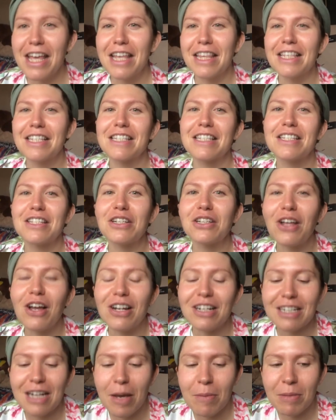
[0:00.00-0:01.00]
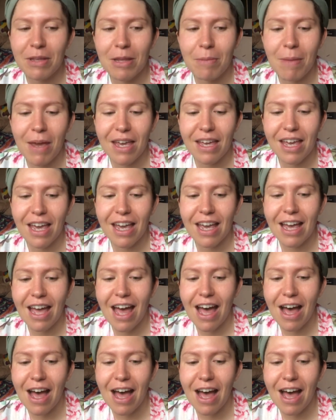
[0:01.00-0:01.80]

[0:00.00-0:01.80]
this is a long time in the making.